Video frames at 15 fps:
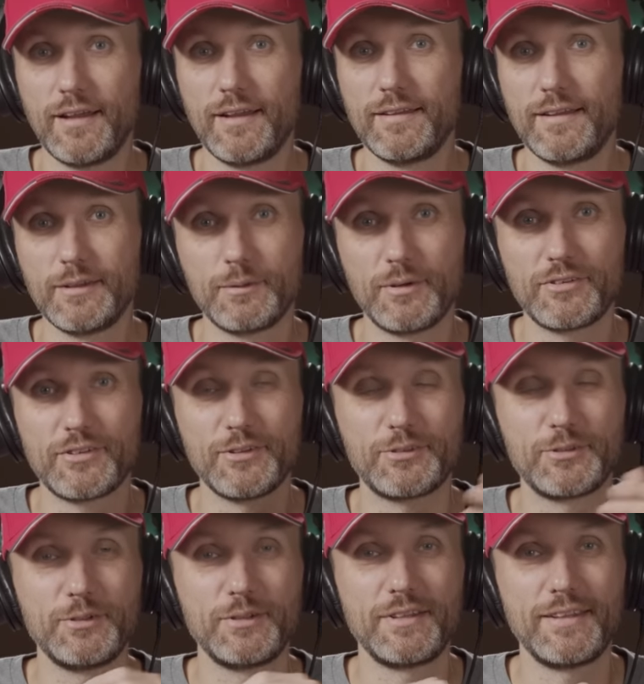and otherwise I'll
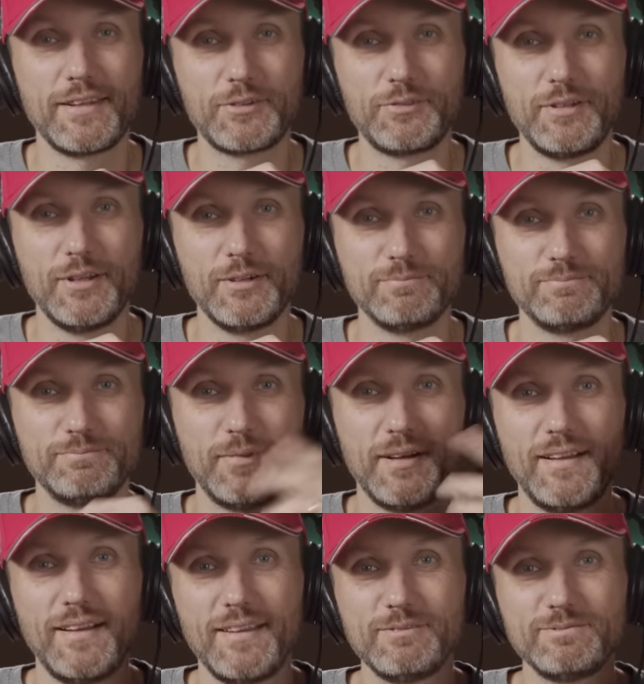see you in the next video.
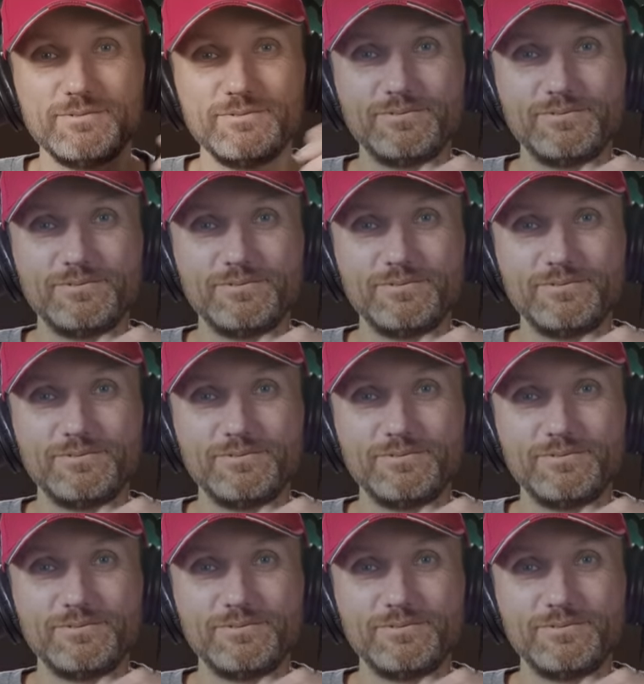Bye!